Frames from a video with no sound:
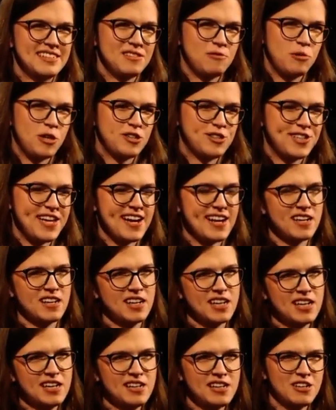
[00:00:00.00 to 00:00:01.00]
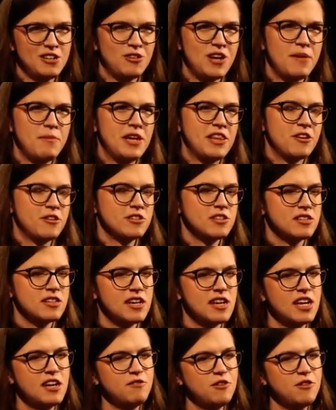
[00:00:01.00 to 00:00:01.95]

Where's that going to go? I mean, there's a lot.